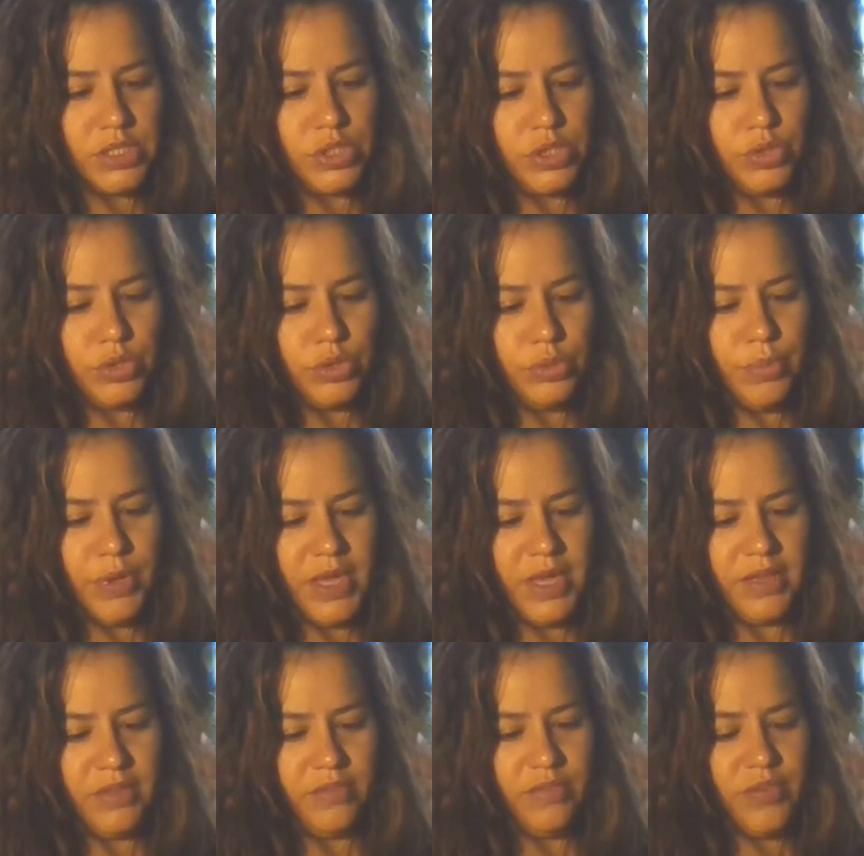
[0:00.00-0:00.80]
a
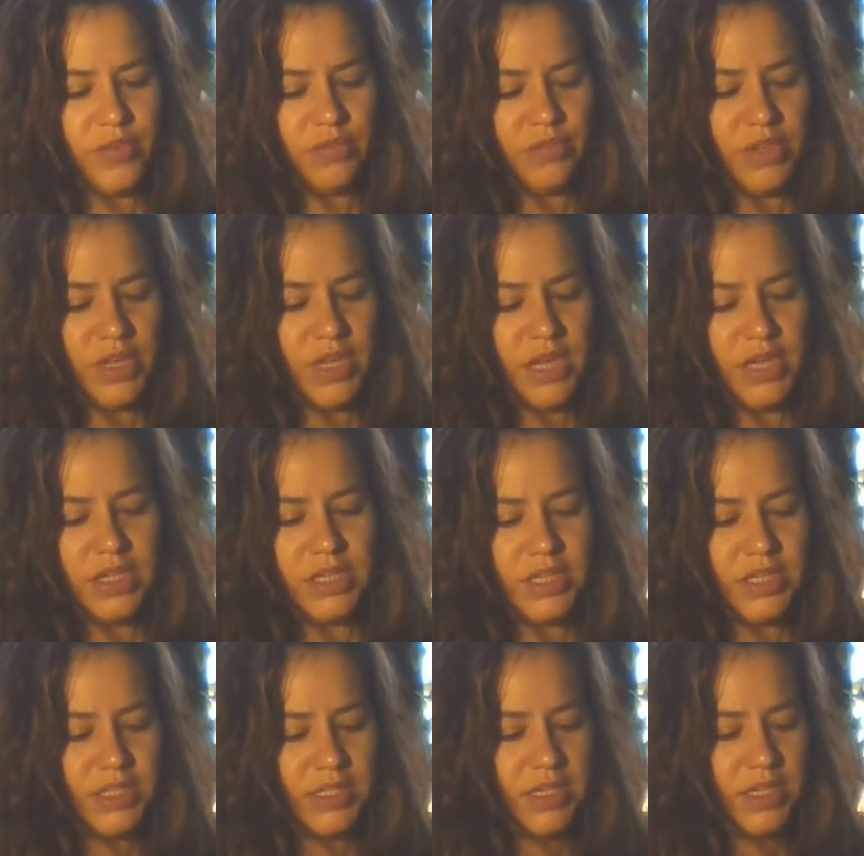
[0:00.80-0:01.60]
2x50
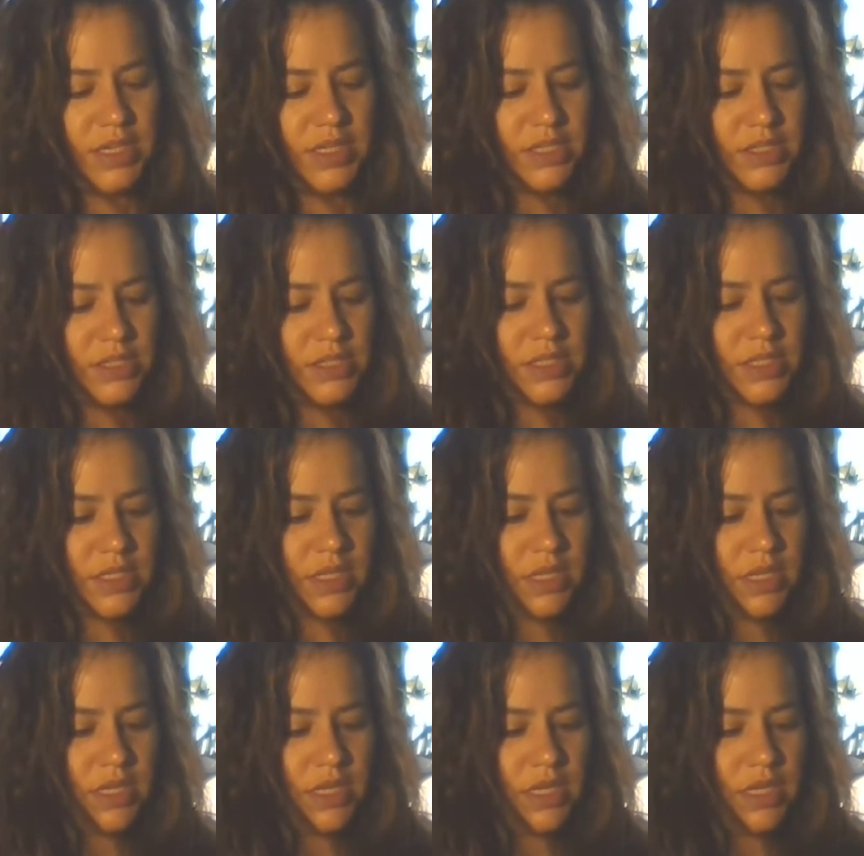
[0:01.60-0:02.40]
LEDs,